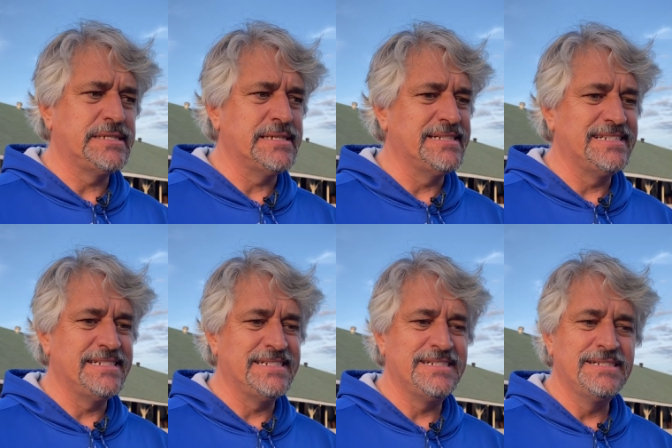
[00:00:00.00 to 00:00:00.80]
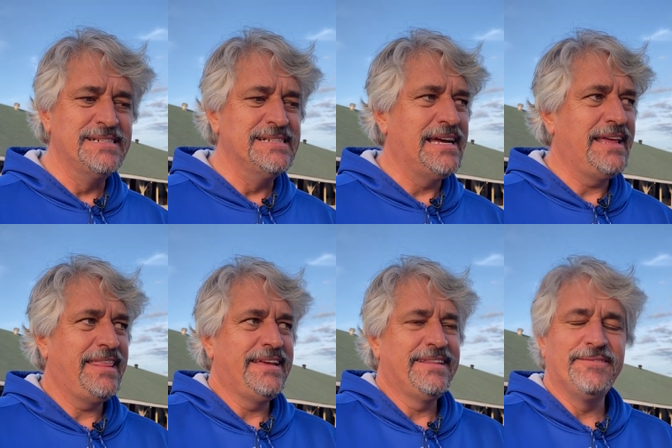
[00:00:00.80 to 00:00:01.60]
And I
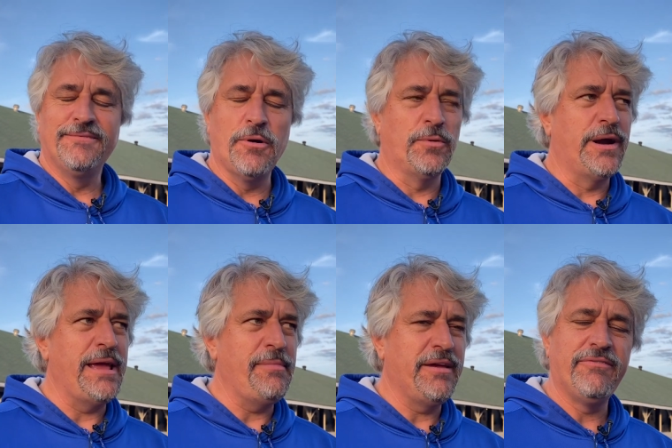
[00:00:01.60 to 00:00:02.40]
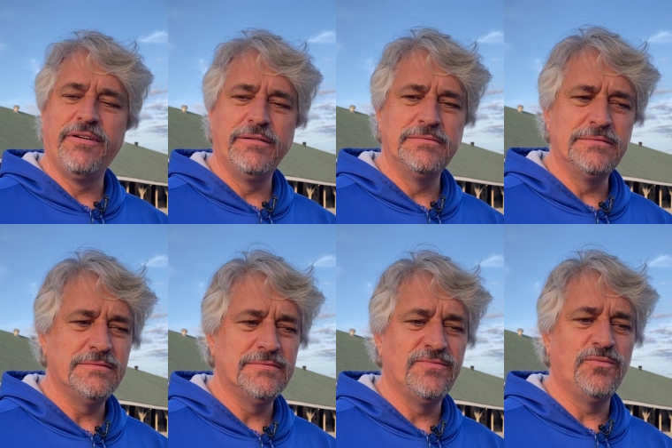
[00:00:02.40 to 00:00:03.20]
think that what we're aiming for
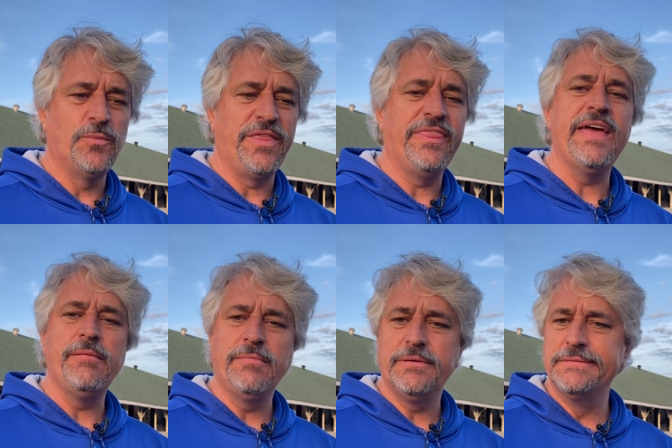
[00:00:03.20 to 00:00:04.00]
with them